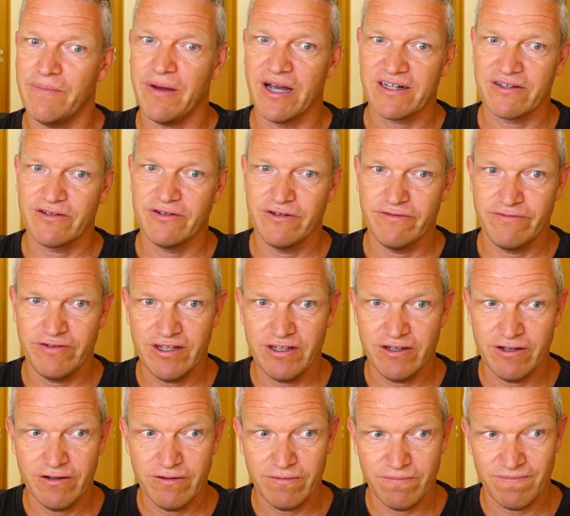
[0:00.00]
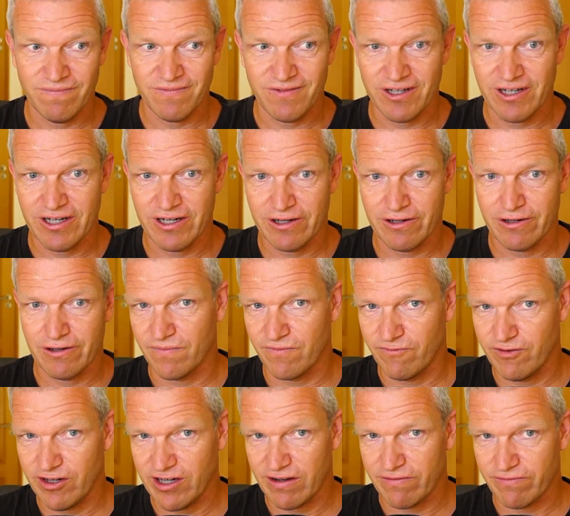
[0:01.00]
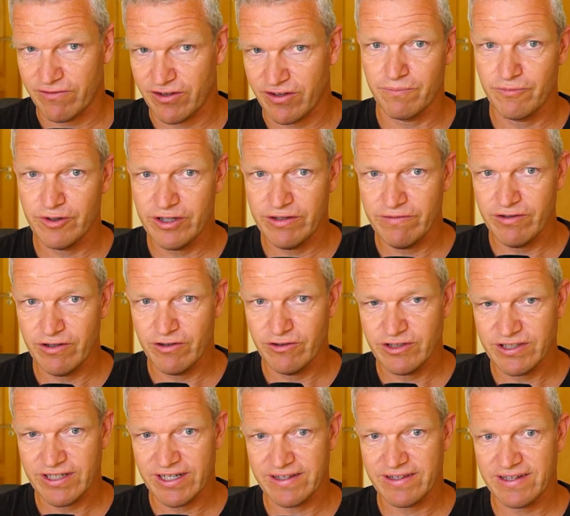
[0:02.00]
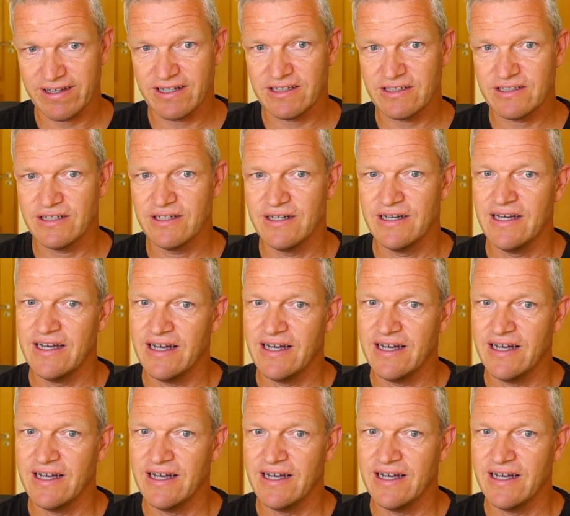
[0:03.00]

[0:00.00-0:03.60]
Back to the video. Here we have the preview settings.